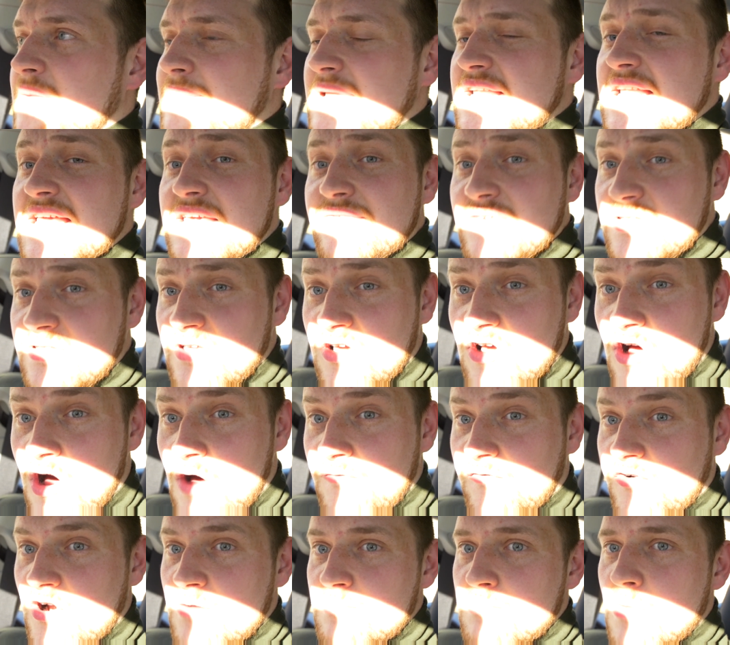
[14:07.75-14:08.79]
going to be leaving the
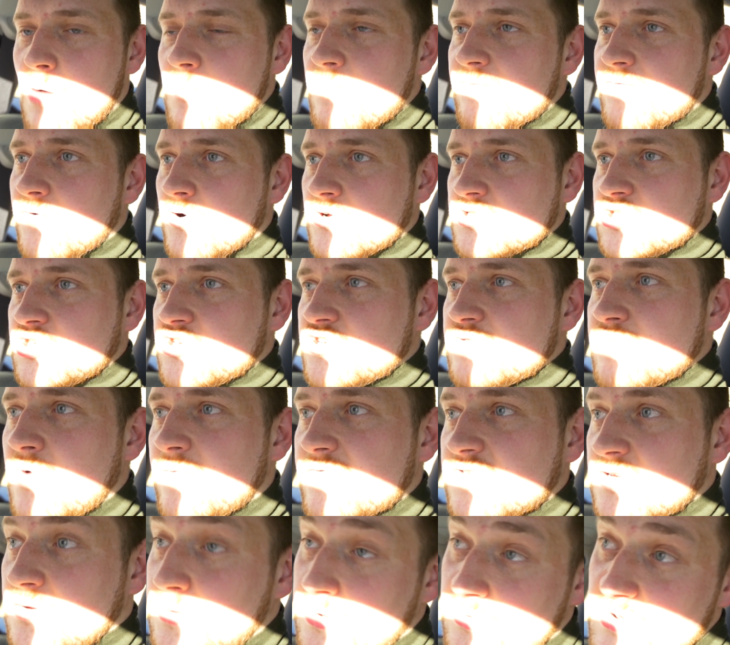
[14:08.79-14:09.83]
car for a month or 2
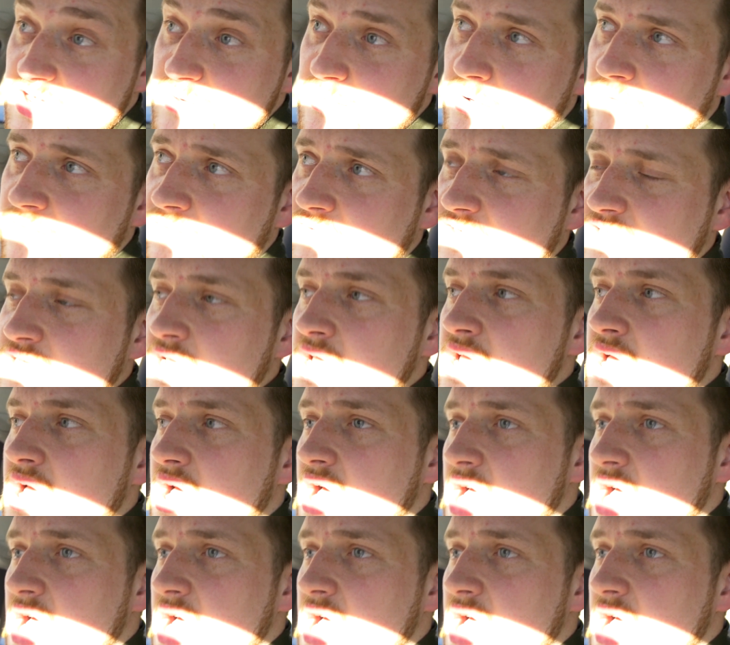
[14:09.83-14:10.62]
months or 3 months,